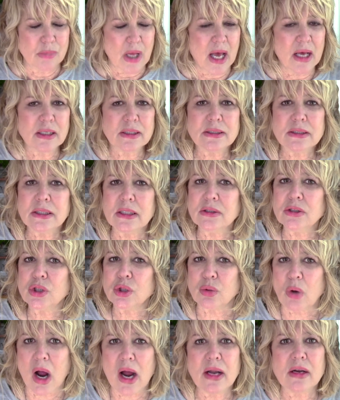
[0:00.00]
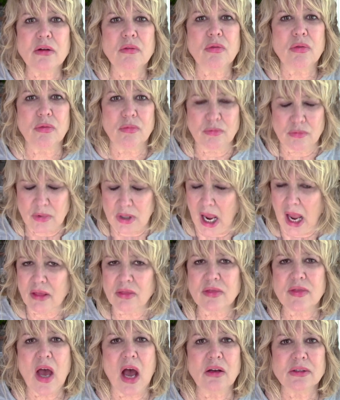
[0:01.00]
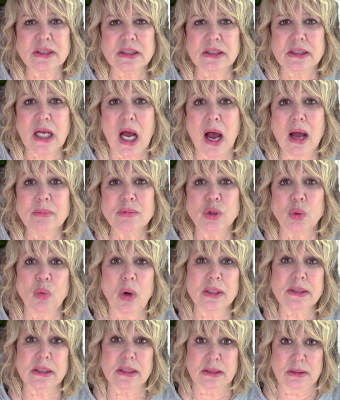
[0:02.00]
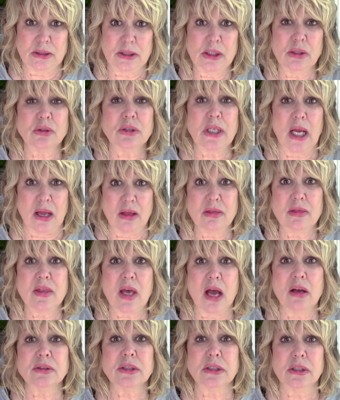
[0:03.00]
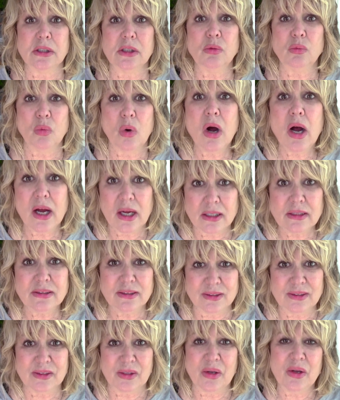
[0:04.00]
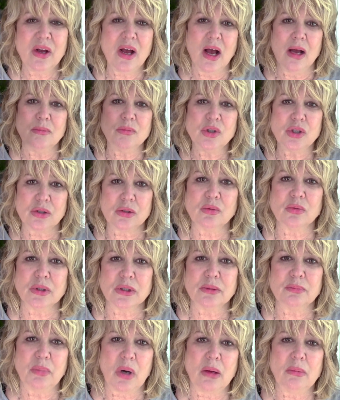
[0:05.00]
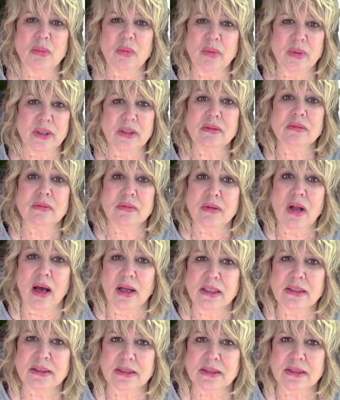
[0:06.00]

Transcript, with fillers: Edison tried ten thousand times. It wasn't till ten thousand and one, I'm sure it was probably not